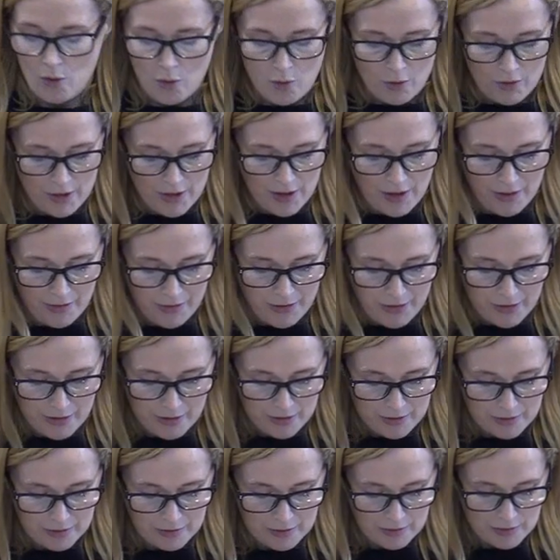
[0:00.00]
or
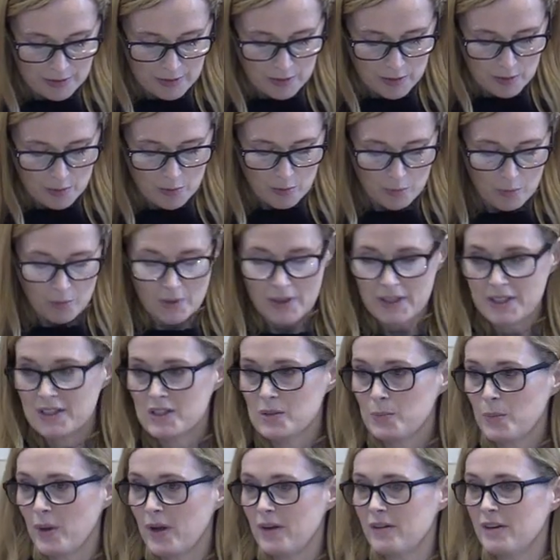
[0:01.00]
another, will
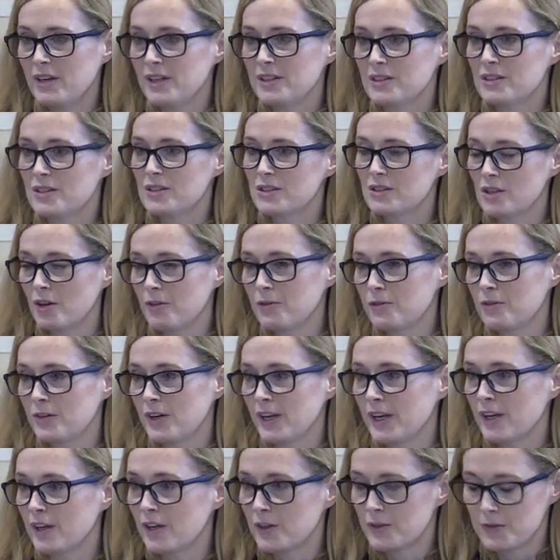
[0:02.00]
experience
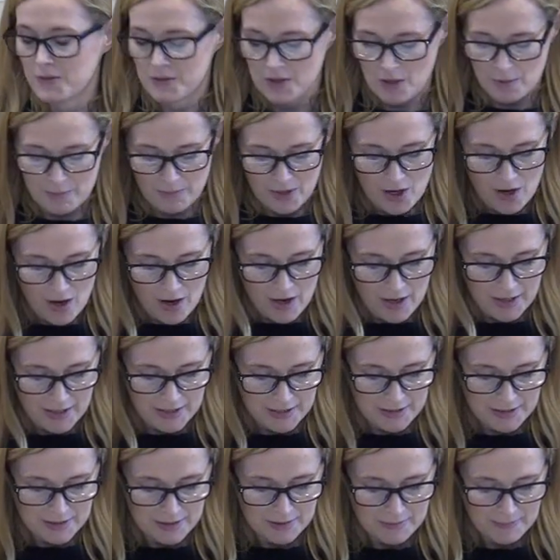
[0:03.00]
suffering of some
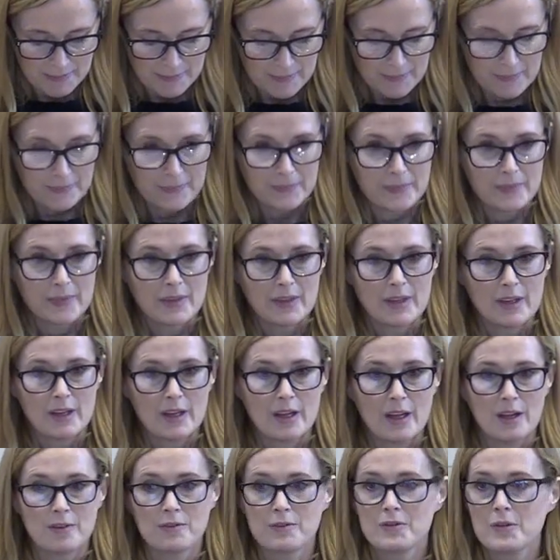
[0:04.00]
kind.
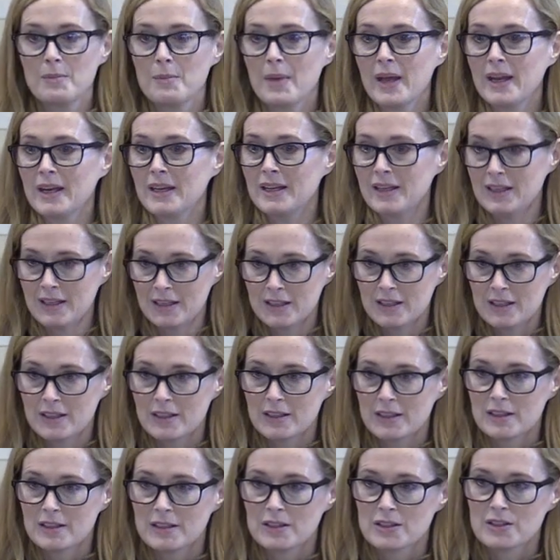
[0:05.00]
And for many,
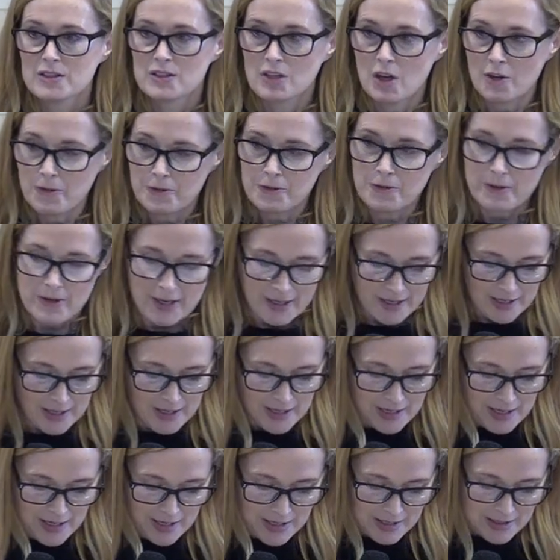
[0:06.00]
suffering
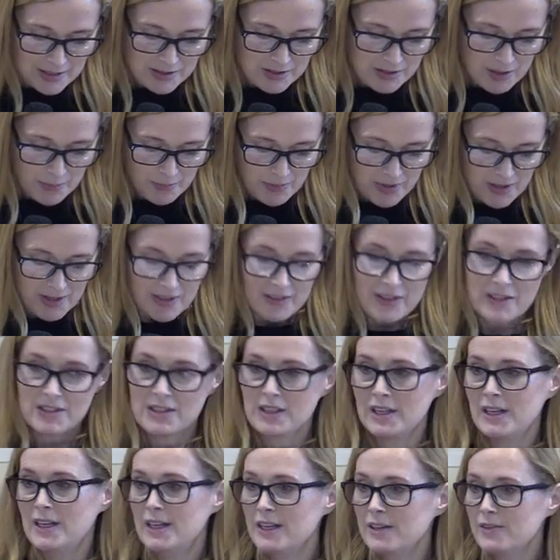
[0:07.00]
is something that's
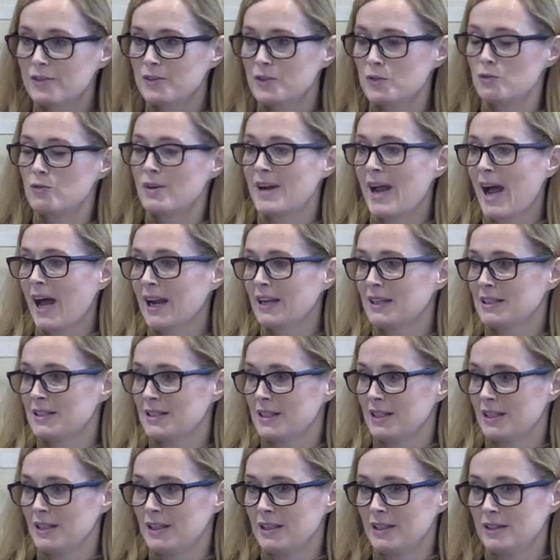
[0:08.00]
a lived
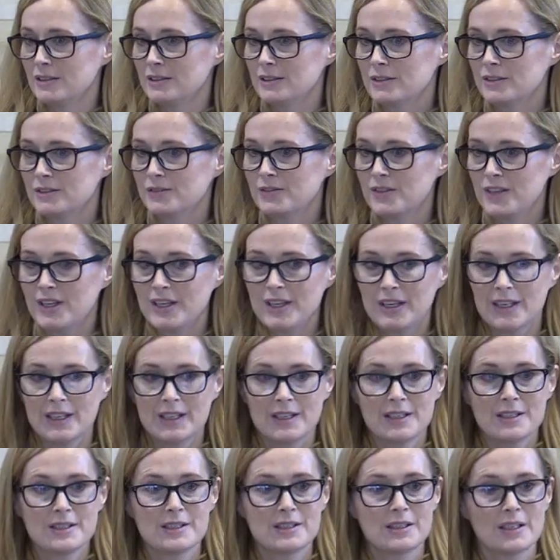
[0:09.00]
reality for
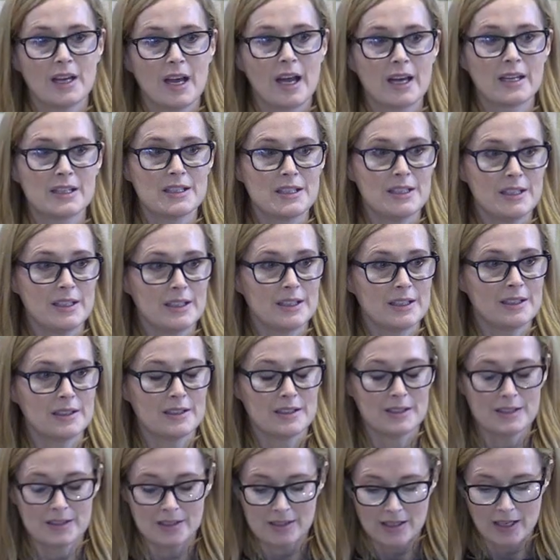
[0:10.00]
years and
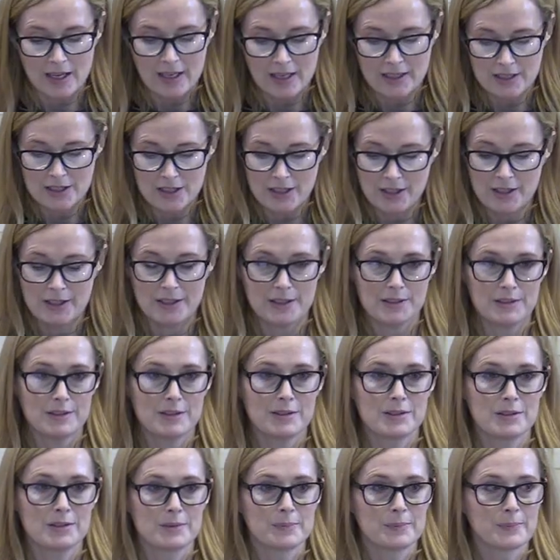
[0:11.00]
years and
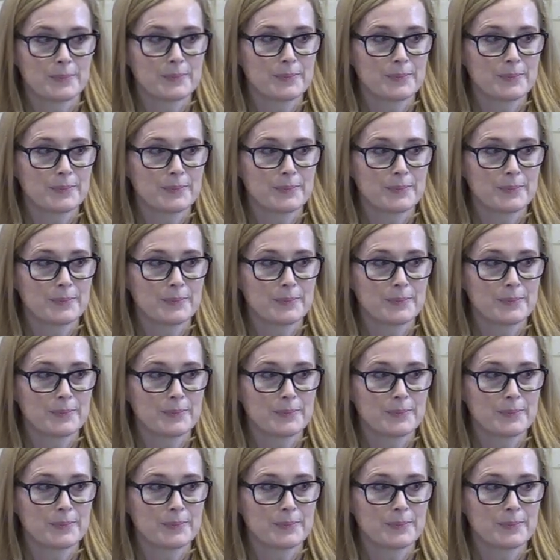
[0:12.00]
years.